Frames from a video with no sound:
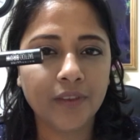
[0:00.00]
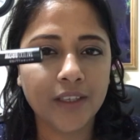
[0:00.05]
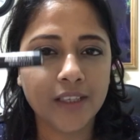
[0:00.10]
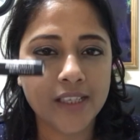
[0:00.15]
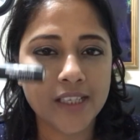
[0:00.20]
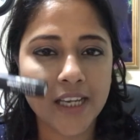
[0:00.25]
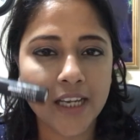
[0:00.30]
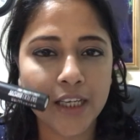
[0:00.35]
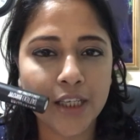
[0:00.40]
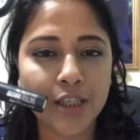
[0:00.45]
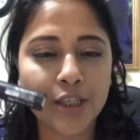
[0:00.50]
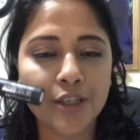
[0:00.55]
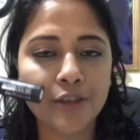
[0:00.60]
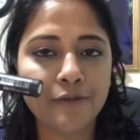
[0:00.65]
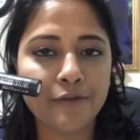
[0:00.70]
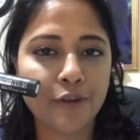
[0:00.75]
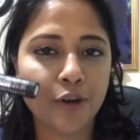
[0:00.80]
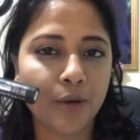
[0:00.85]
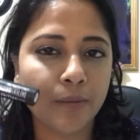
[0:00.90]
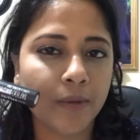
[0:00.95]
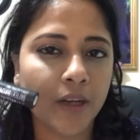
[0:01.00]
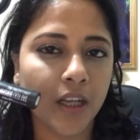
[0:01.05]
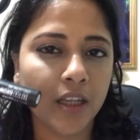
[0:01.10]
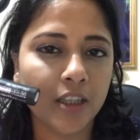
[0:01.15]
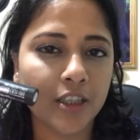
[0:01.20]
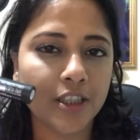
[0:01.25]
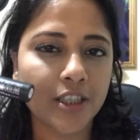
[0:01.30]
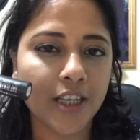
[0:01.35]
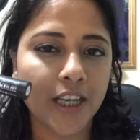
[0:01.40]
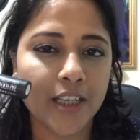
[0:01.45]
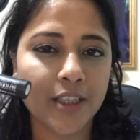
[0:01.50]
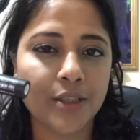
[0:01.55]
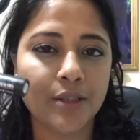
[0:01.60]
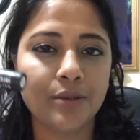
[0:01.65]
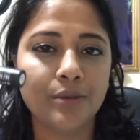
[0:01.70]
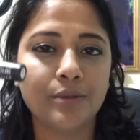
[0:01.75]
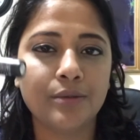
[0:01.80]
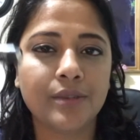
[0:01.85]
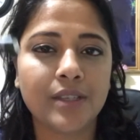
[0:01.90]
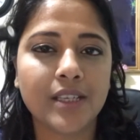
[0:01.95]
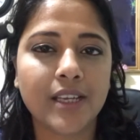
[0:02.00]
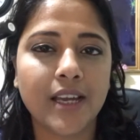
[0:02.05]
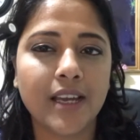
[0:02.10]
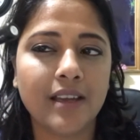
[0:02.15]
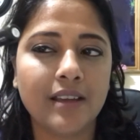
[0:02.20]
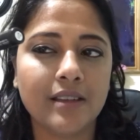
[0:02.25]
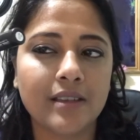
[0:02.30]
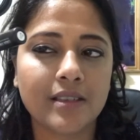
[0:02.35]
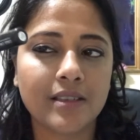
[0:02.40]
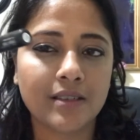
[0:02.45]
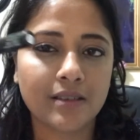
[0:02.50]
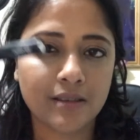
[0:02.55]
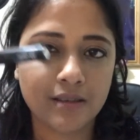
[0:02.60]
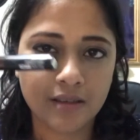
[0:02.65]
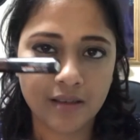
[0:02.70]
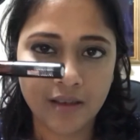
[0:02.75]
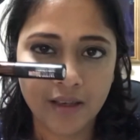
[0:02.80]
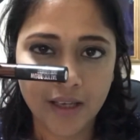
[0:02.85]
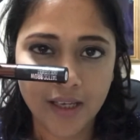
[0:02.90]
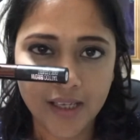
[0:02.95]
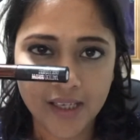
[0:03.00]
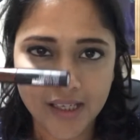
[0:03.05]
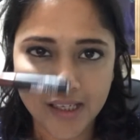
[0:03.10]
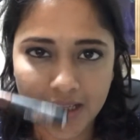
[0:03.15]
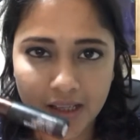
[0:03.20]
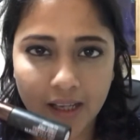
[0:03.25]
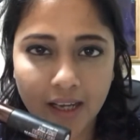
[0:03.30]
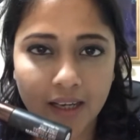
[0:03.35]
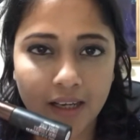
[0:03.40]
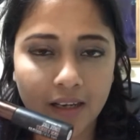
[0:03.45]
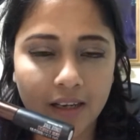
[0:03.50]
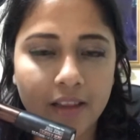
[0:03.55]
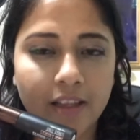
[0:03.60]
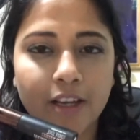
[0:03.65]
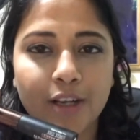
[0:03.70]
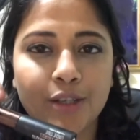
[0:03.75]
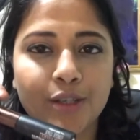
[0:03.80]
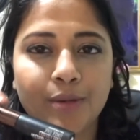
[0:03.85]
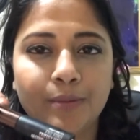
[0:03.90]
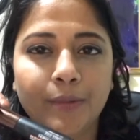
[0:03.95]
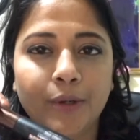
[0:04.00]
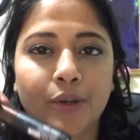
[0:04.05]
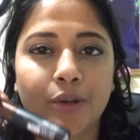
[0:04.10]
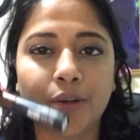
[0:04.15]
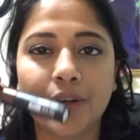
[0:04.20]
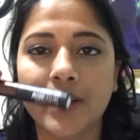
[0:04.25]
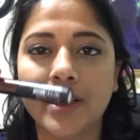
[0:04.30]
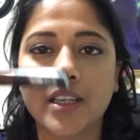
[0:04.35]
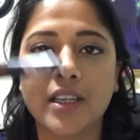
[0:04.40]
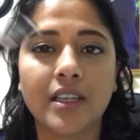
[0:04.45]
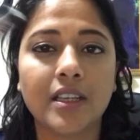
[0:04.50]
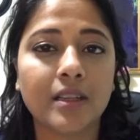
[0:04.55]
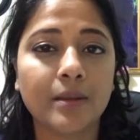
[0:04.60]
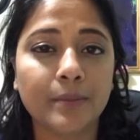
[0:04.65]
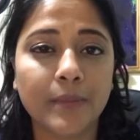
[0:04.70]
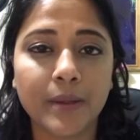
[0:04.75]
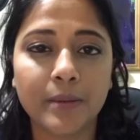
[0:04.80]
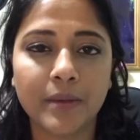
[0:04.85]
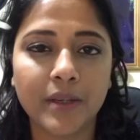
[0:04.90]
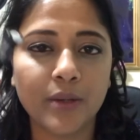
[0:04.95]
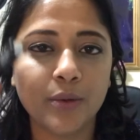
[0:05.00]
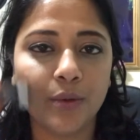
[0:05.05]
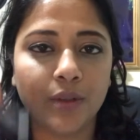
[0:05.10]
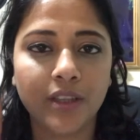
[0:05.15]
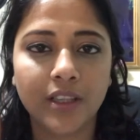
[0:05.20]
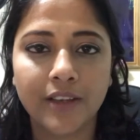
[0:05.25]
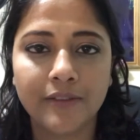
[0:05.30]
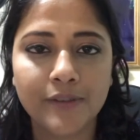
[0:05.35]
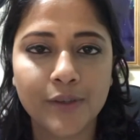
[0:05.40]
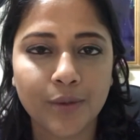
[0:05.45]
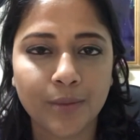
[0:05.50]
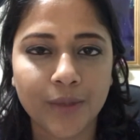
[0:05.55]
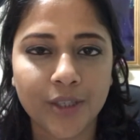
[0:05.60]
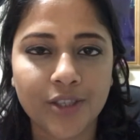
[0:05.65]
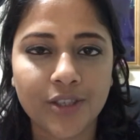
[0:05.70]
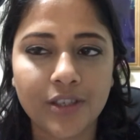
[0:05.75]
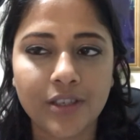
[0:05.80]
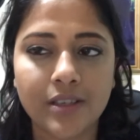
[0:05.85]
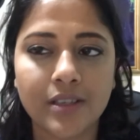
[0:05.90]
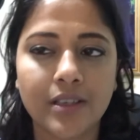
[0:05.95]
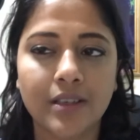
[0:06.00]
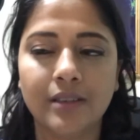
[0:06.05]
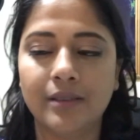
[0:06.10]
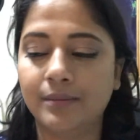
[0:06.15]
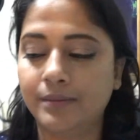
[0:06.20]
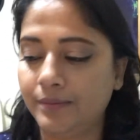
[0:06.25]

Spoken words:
tint from Color Tattoo stays slightly there tomorrow, I think it'll make my whole life so much easier.